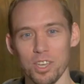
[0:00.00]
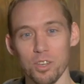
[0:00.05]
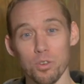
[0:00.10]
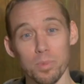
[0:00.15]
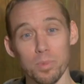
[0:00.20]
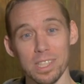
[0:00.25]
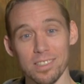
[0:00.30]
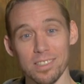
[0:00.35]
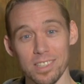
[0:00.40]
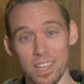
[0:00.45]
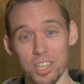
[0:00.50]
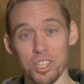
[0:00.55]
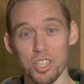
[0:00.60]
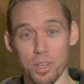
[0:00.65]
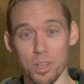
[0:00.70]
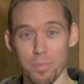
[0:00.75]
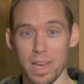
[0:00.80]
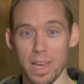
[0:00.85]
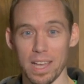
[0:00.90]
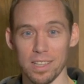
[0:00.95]
Humans and
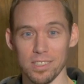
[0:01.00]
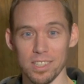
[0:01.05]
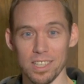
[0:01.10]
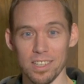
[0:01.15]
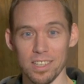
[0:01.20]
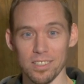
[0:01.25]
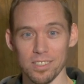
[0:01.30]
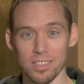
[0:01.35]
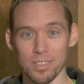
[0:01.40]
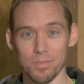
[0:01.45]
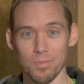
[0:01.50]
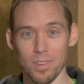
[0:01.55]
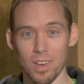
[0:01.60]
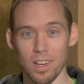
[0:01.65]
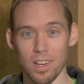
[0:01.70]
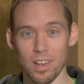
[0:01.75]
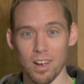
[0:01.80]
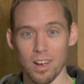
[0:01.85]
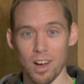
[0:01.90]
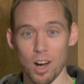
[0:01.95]
chimpanzees.
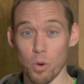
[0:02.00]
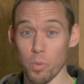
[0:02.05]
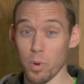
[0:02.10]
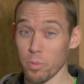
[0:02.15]
Are